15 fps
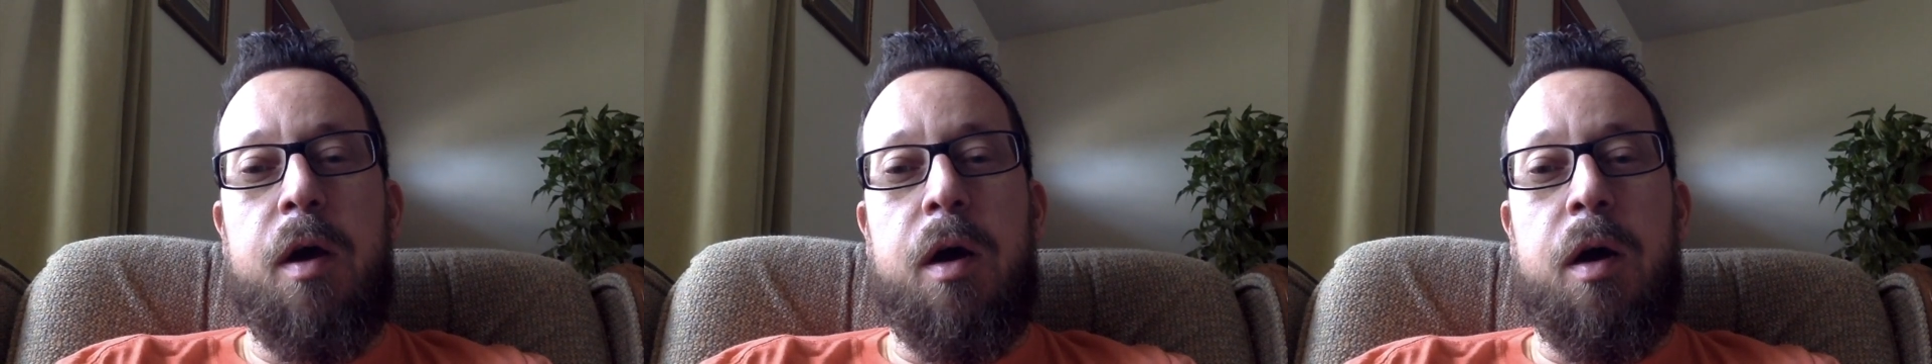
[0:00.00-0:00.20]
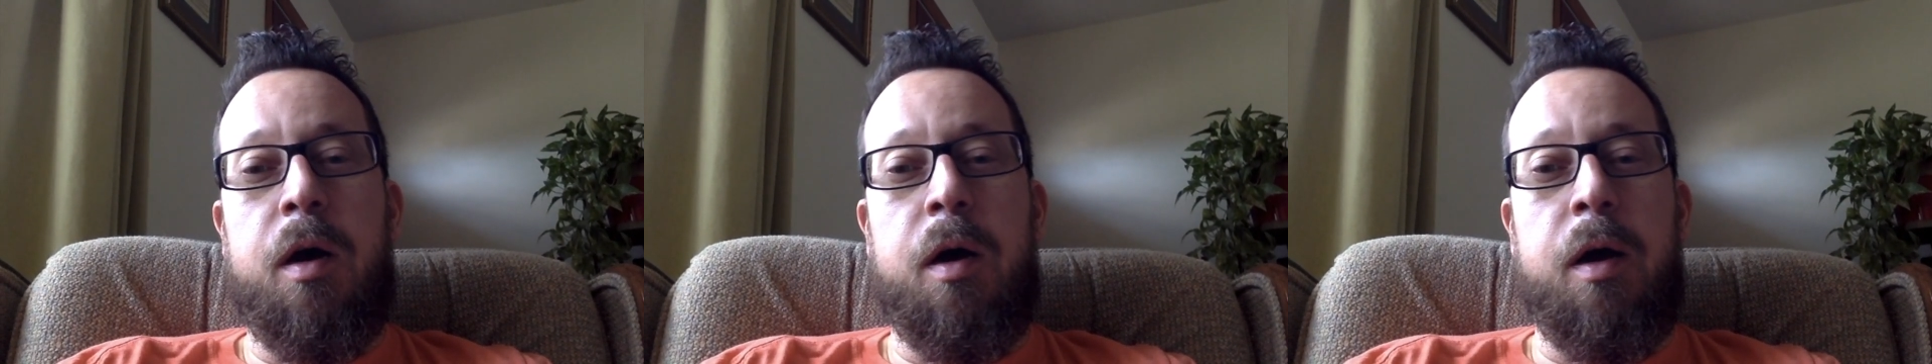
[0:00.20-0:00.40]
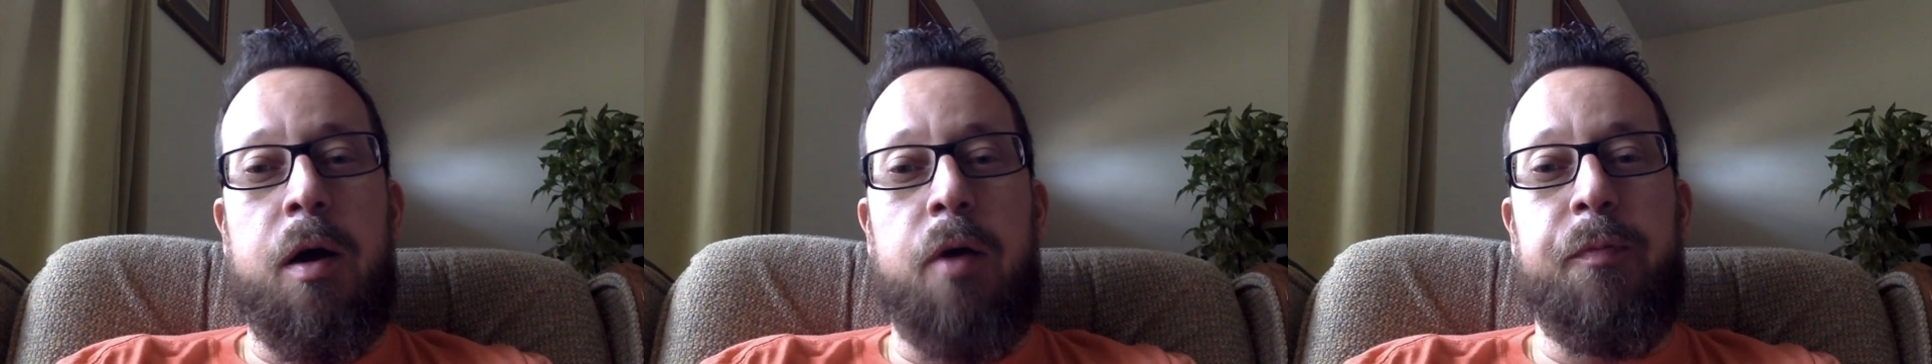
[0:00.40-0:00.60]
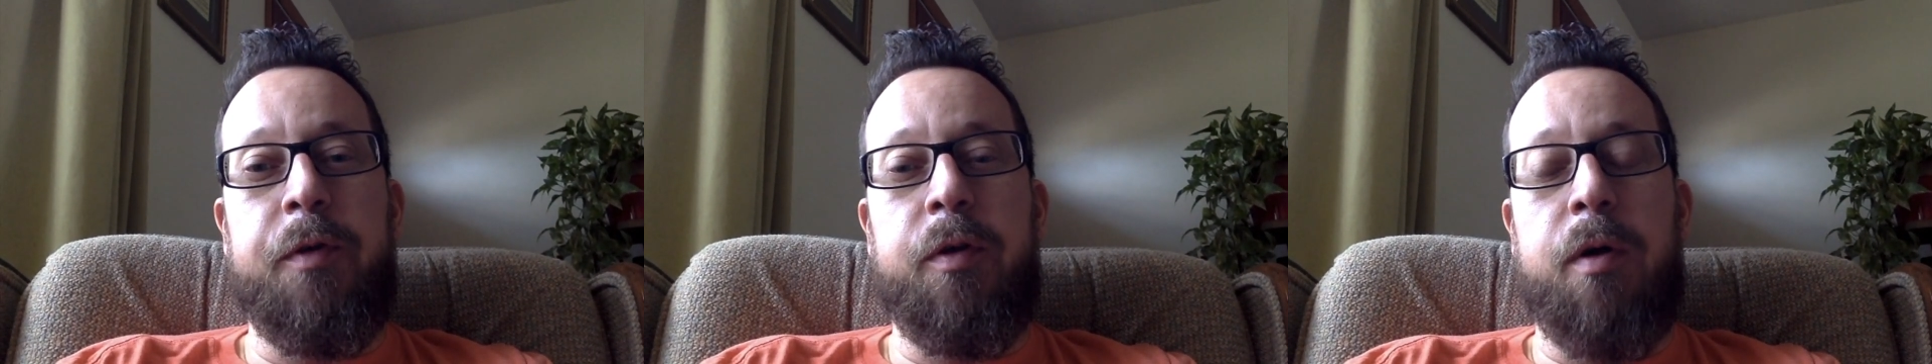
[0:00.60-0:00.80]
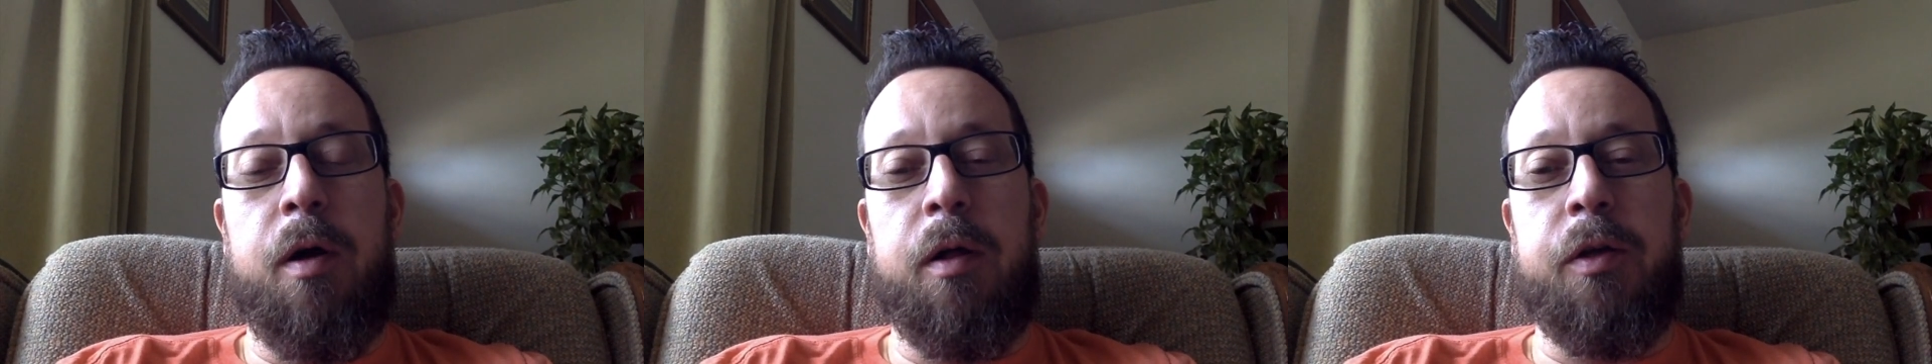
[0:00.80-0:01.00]
I hope
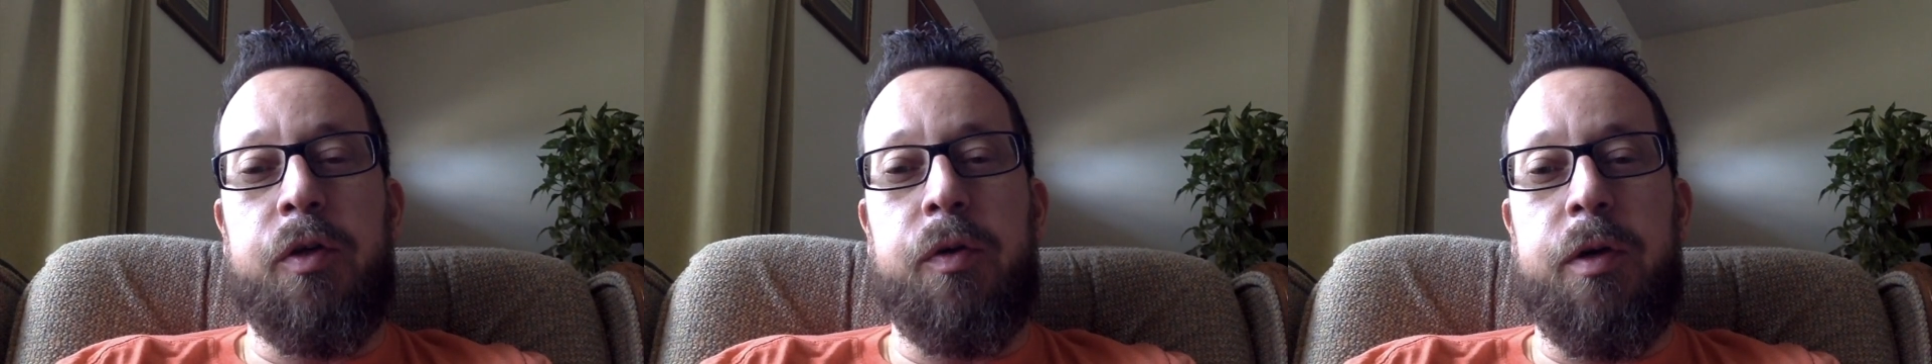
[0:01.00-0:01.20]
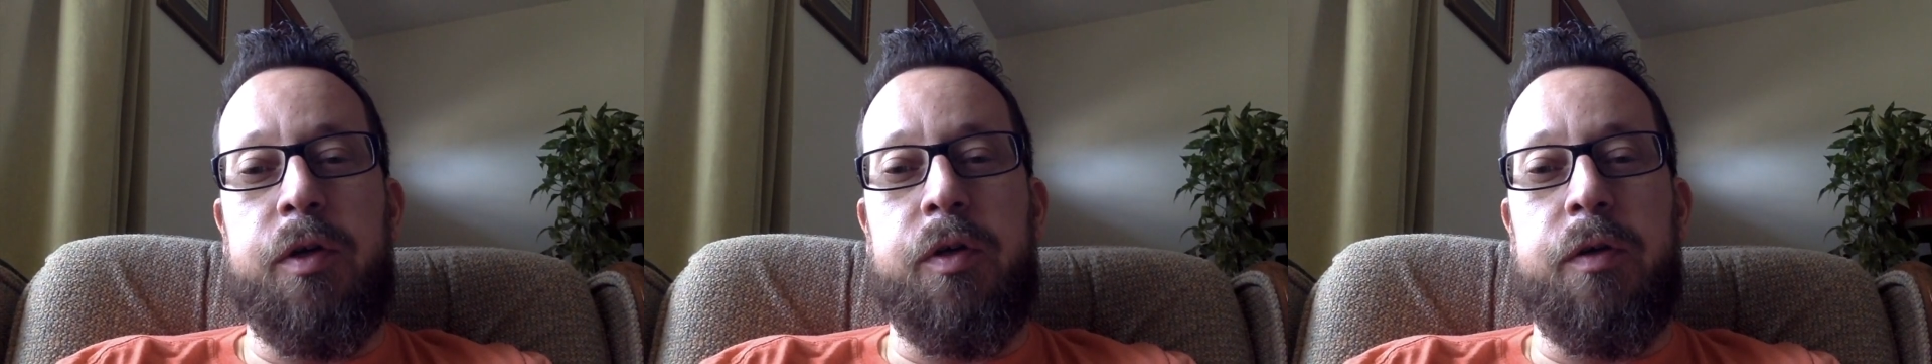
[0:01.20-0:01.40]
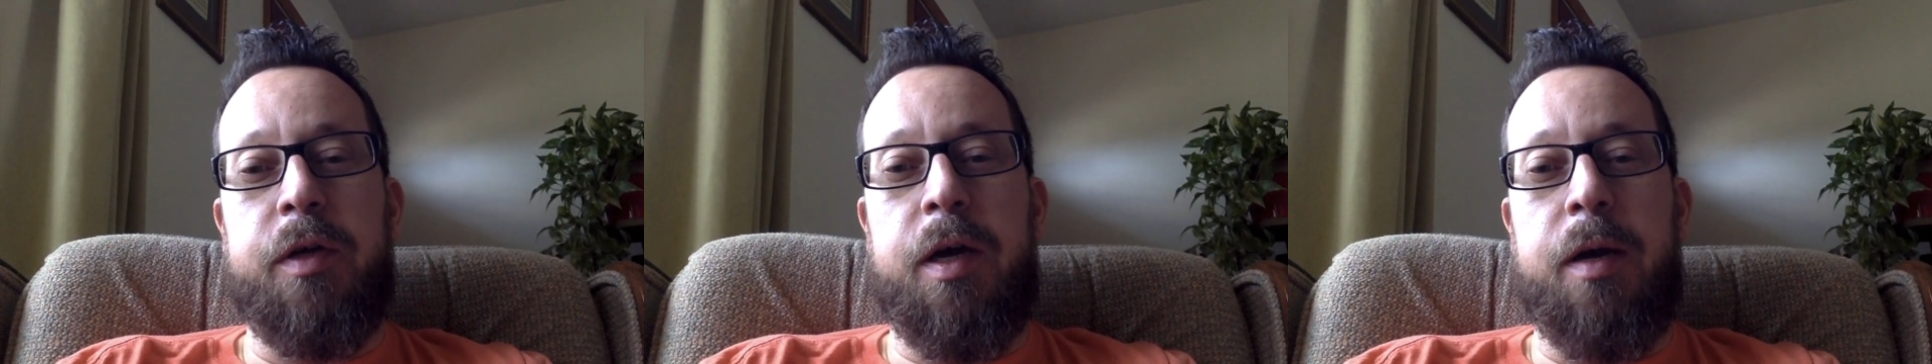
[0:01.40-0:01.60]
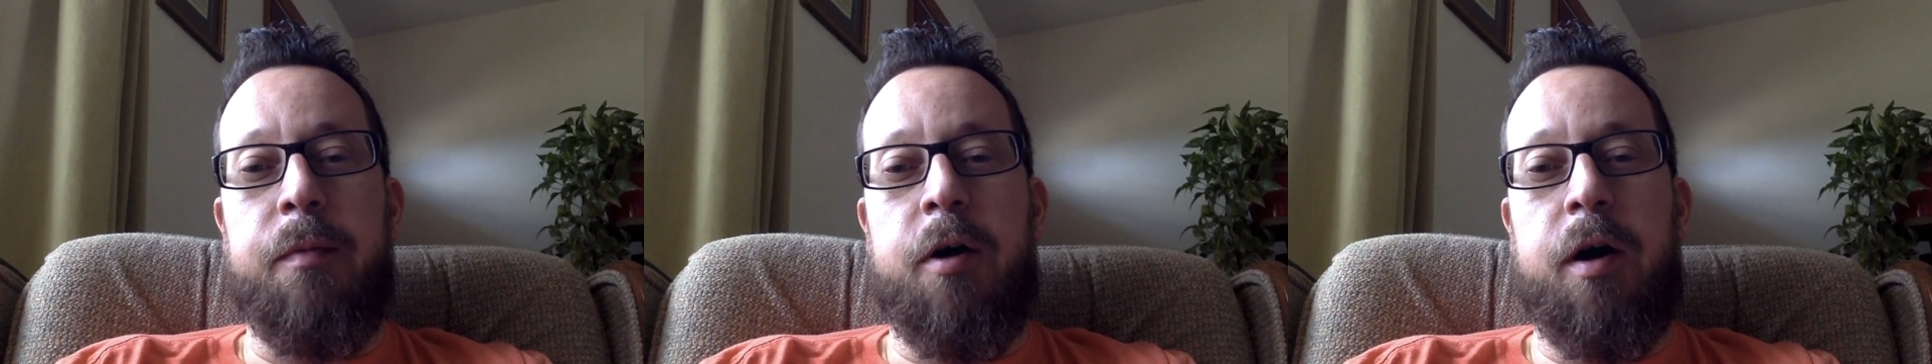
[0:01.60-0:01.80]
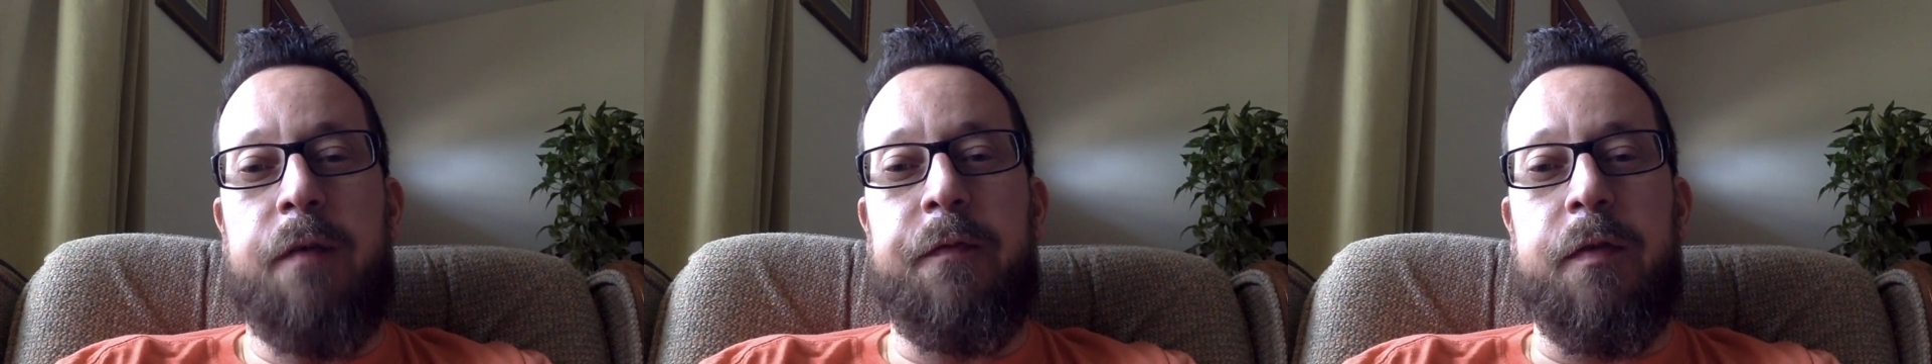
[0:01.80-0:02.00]
you all enjoyed your time
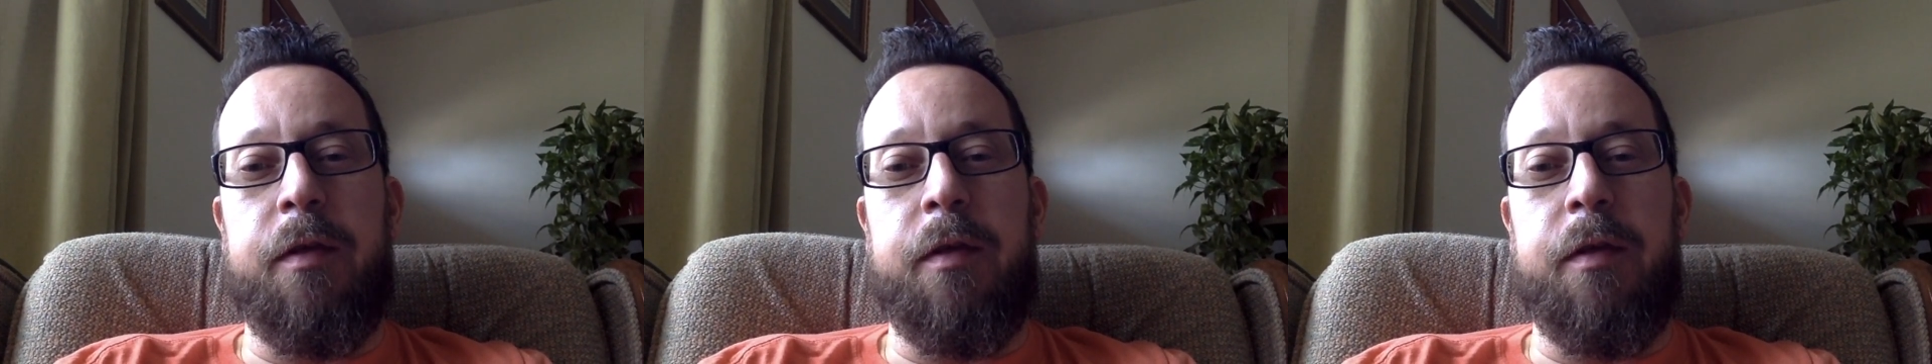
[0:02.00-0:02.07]
off